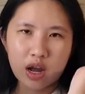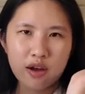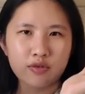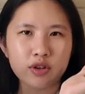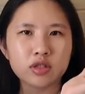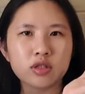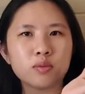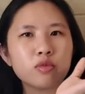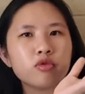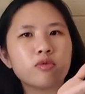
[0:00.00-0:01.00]
effort to
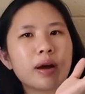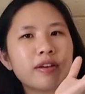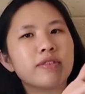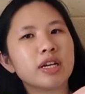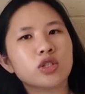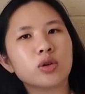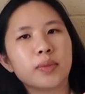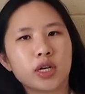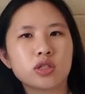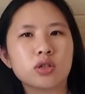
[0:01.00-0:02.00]
move my facial
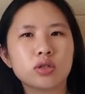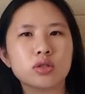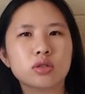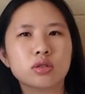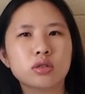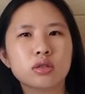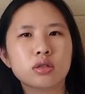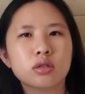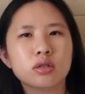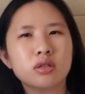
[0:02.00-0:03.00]
muscles.
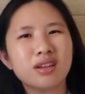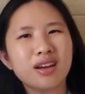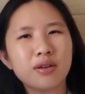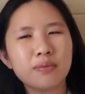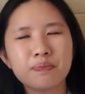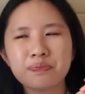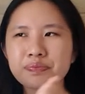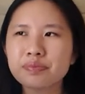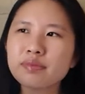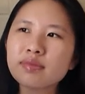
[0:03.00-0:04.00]
You know?
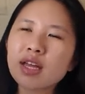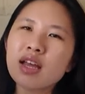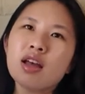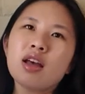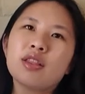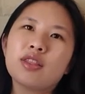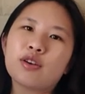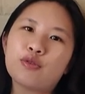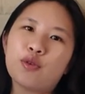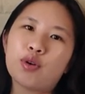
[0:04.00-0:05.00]

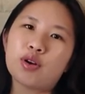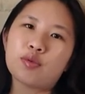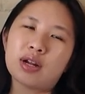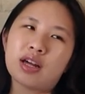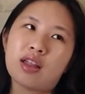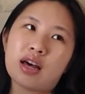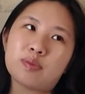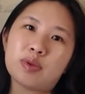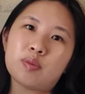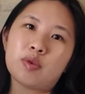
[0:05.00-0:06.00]
Therefore, when a lot
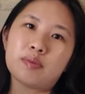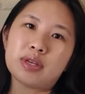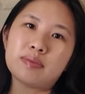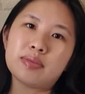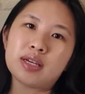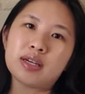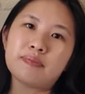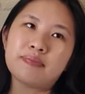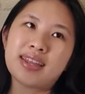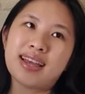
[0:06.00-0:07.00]
of people meet me,
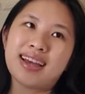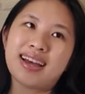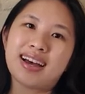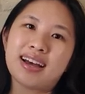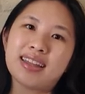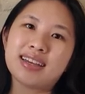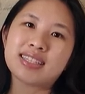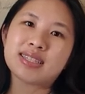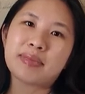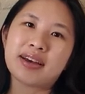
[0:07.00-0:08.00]
I like
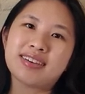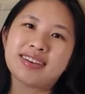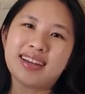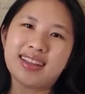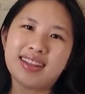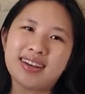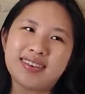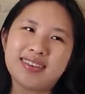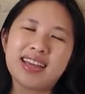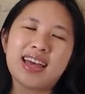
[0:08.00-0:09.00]
smile,
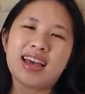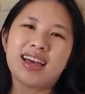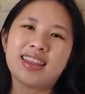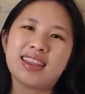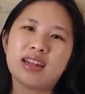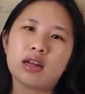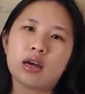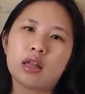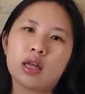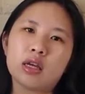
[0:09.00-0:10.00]
hello, and then
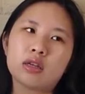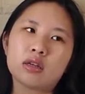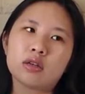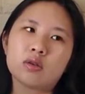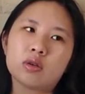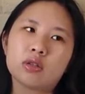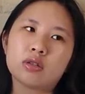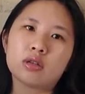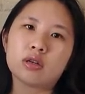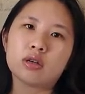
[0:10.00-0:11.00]
I like go
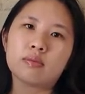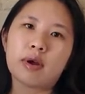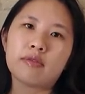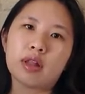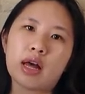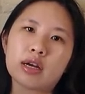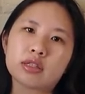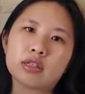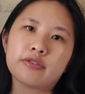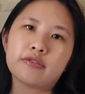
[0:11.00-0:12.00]
into my
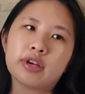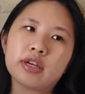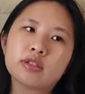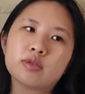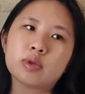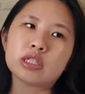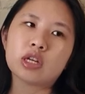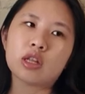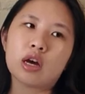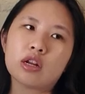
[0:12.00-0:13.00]
relaxing face, which
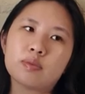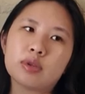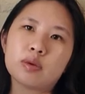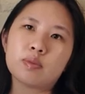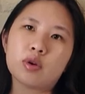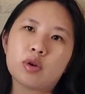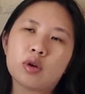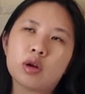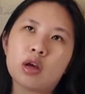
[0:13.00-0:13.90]
a lot of people